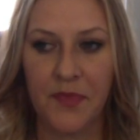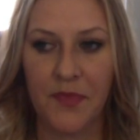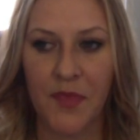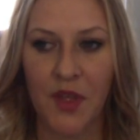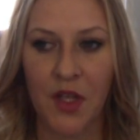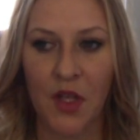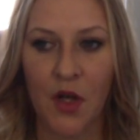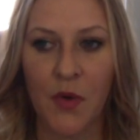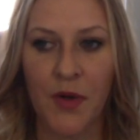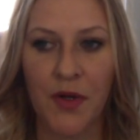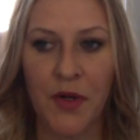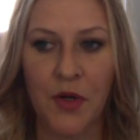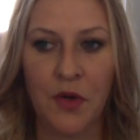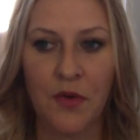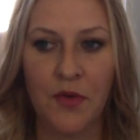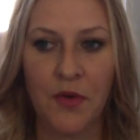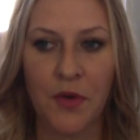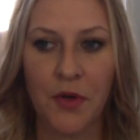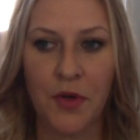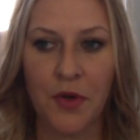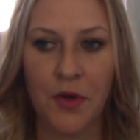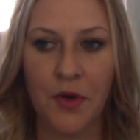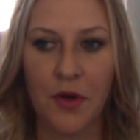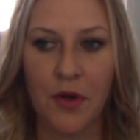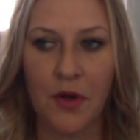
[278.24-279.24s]
going
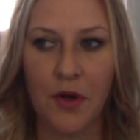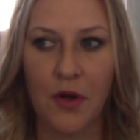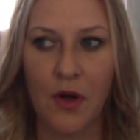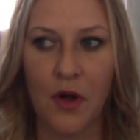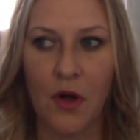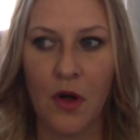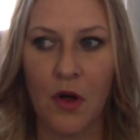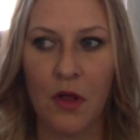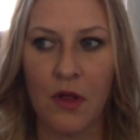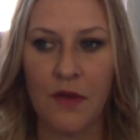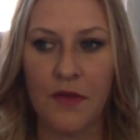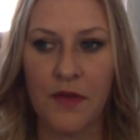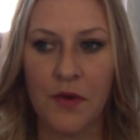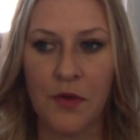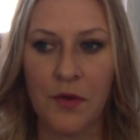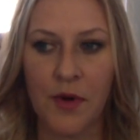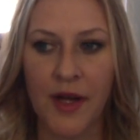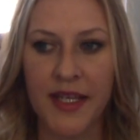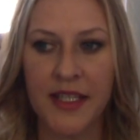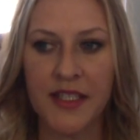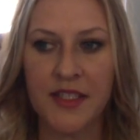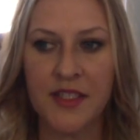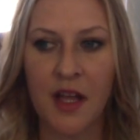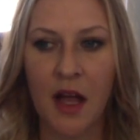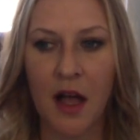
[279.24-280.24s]
over all of the
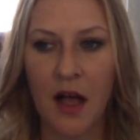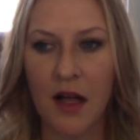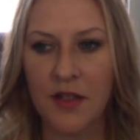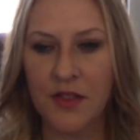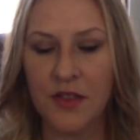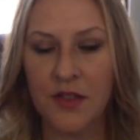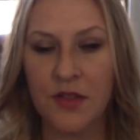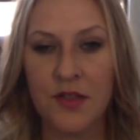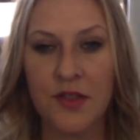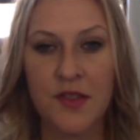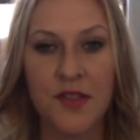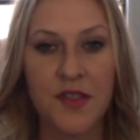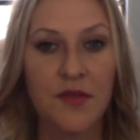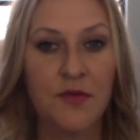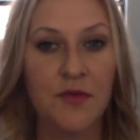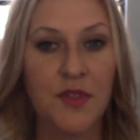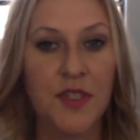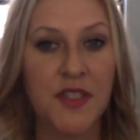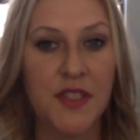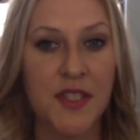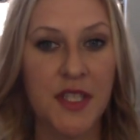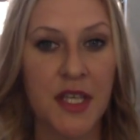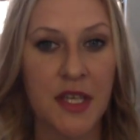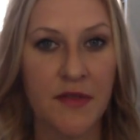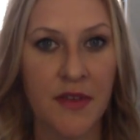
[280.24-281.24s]
right doctors,
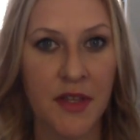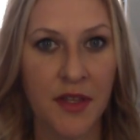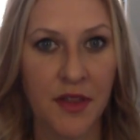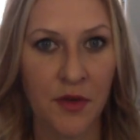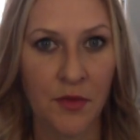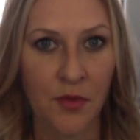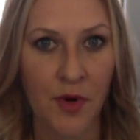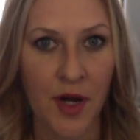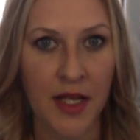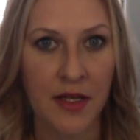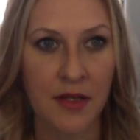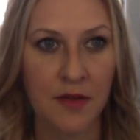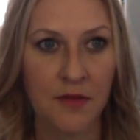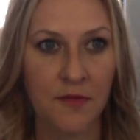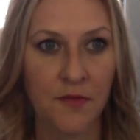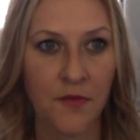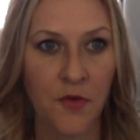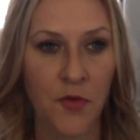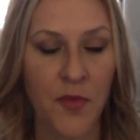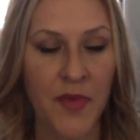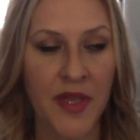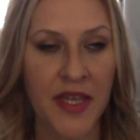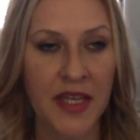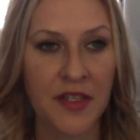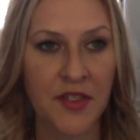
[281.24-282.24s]
receiving the right
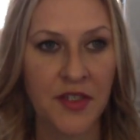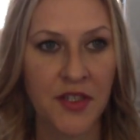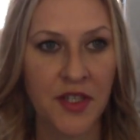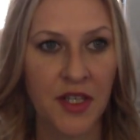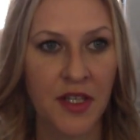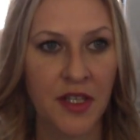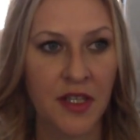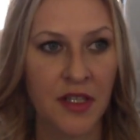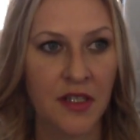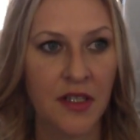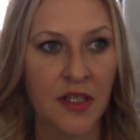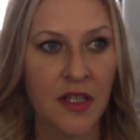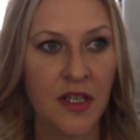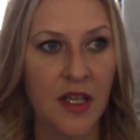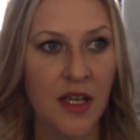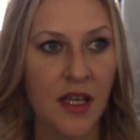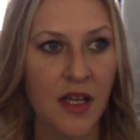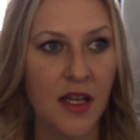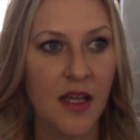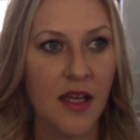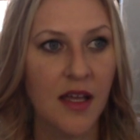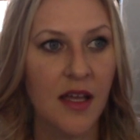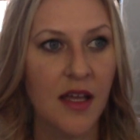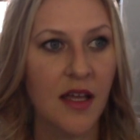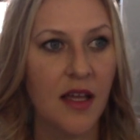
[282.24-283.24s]
information,
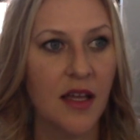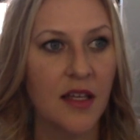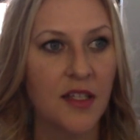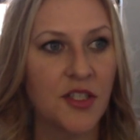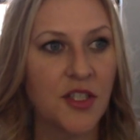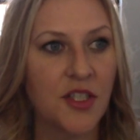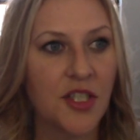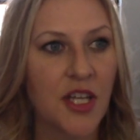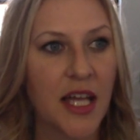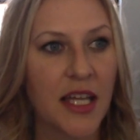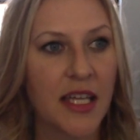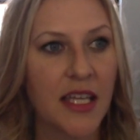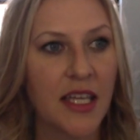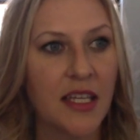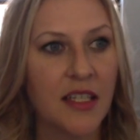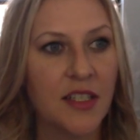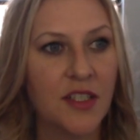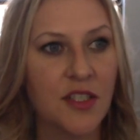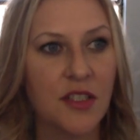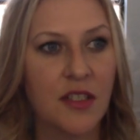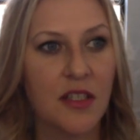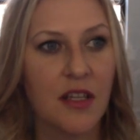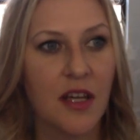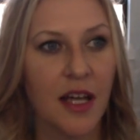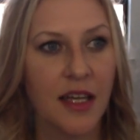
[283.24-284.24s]

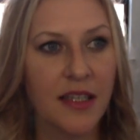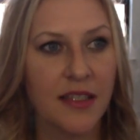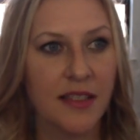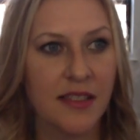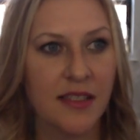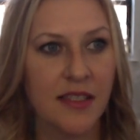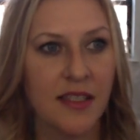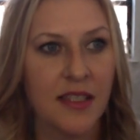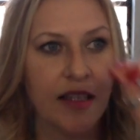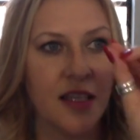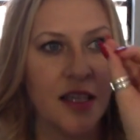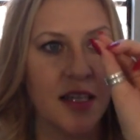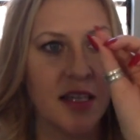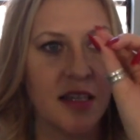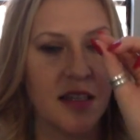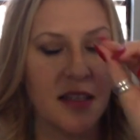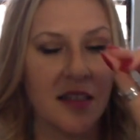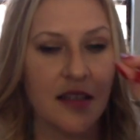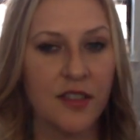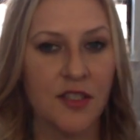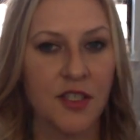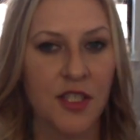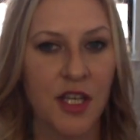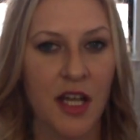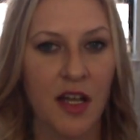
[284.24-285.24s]
checking, I see
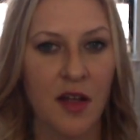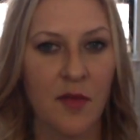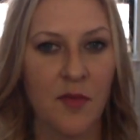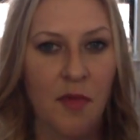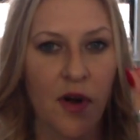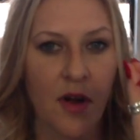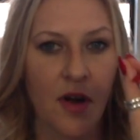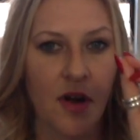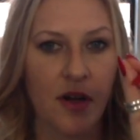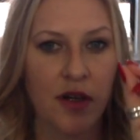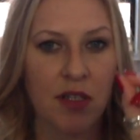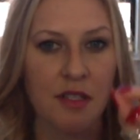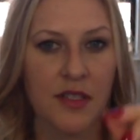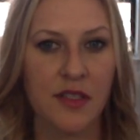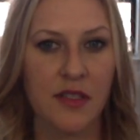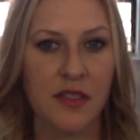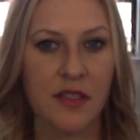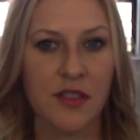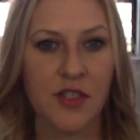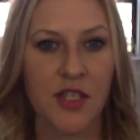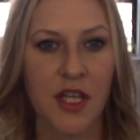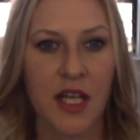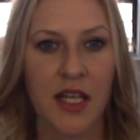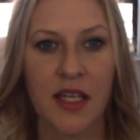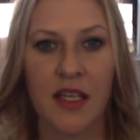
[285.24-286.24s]
like check marks,
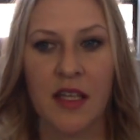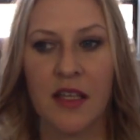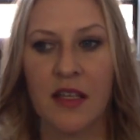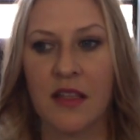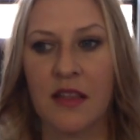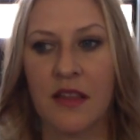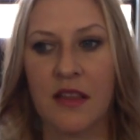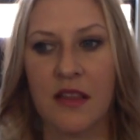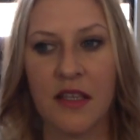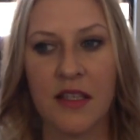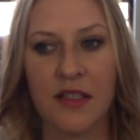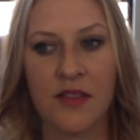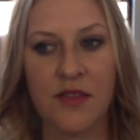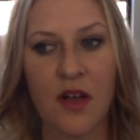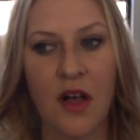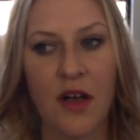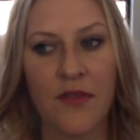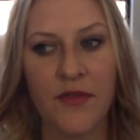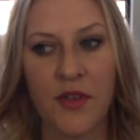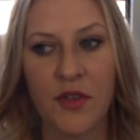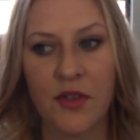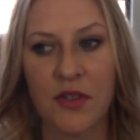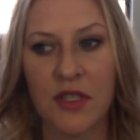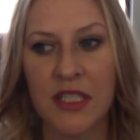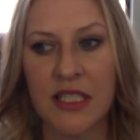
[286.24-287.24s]
checking things
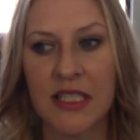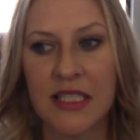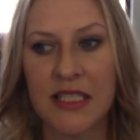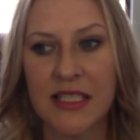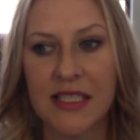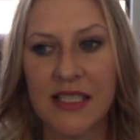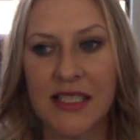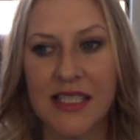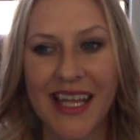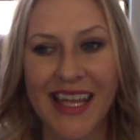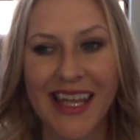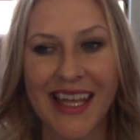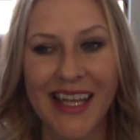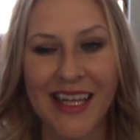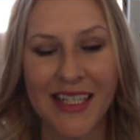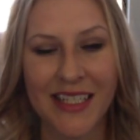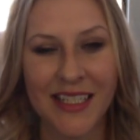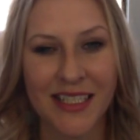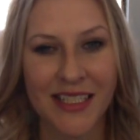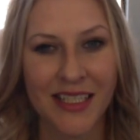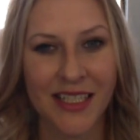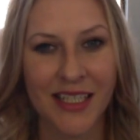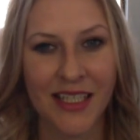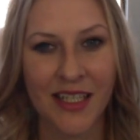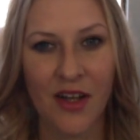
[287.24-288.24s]
off your list,
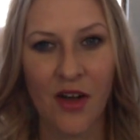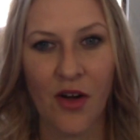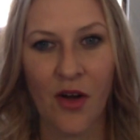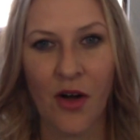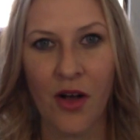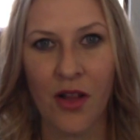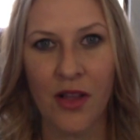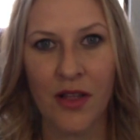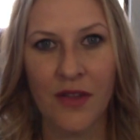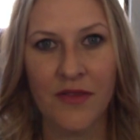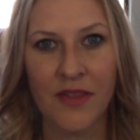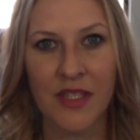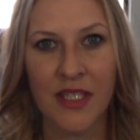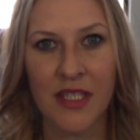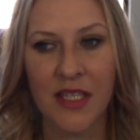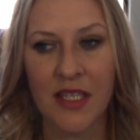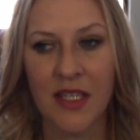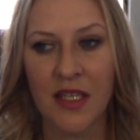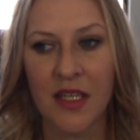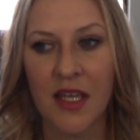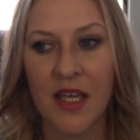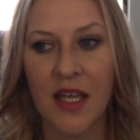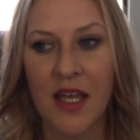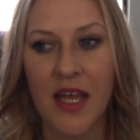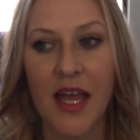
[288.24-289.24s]
handling all of the
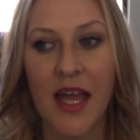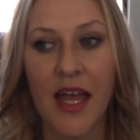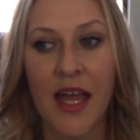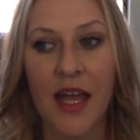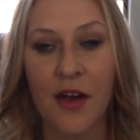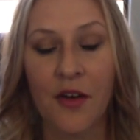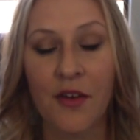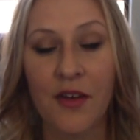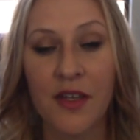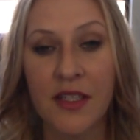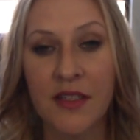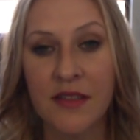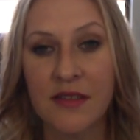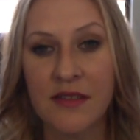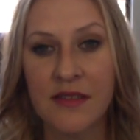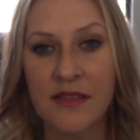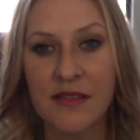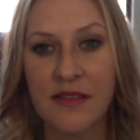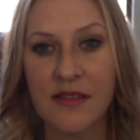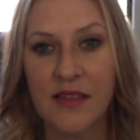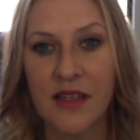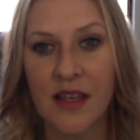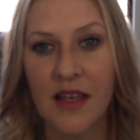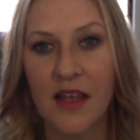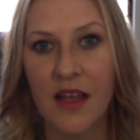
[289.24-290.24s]

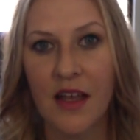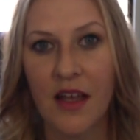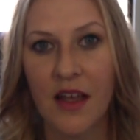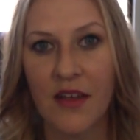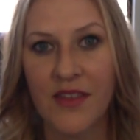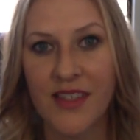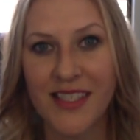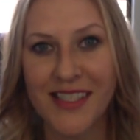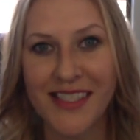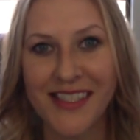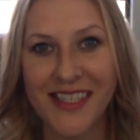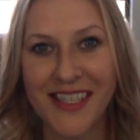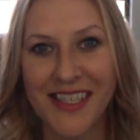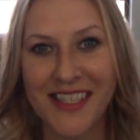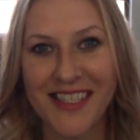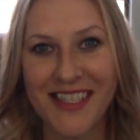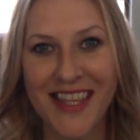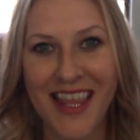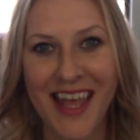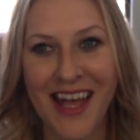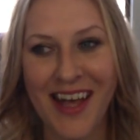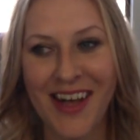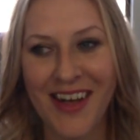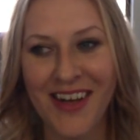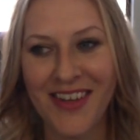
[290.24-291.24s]
errands of the 6th
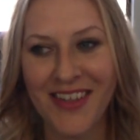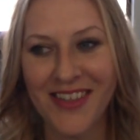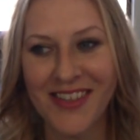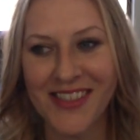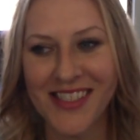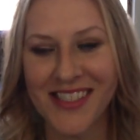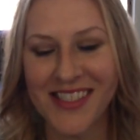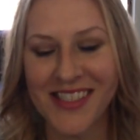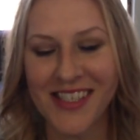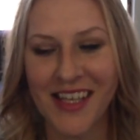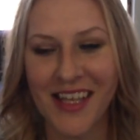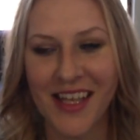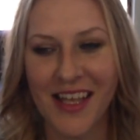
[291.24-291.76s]
house.